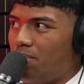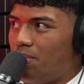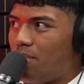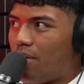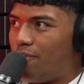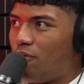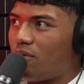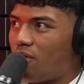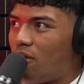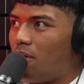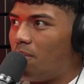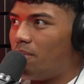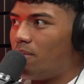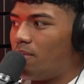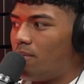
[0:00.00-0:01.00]
my first
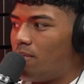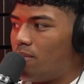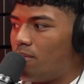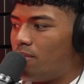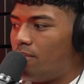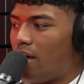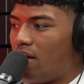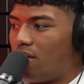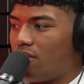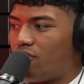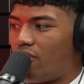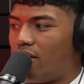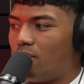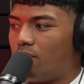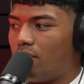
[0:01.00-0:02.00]
time that I
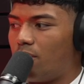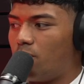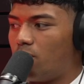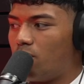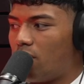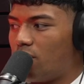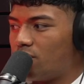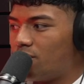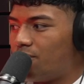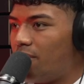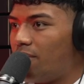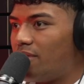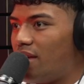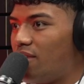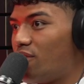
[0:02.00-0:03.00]
trained with them, I was
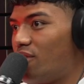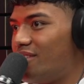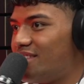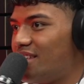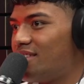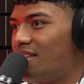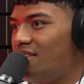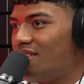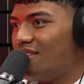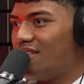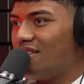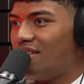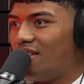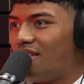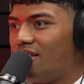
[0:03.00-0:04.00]
15, 2016.
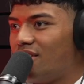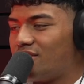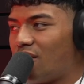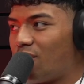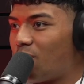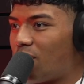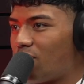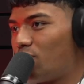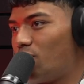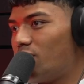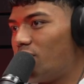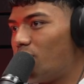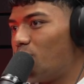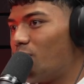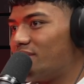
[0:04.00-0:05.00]
That was when I was doing
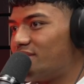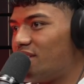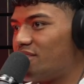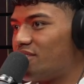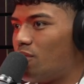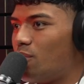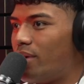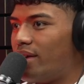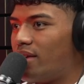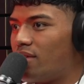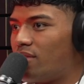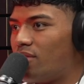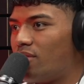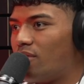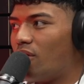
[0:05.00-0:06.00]
the one session a week
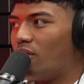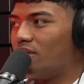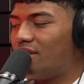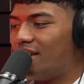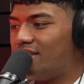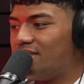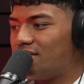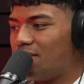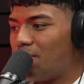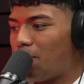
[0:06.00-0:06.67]
and the holidays.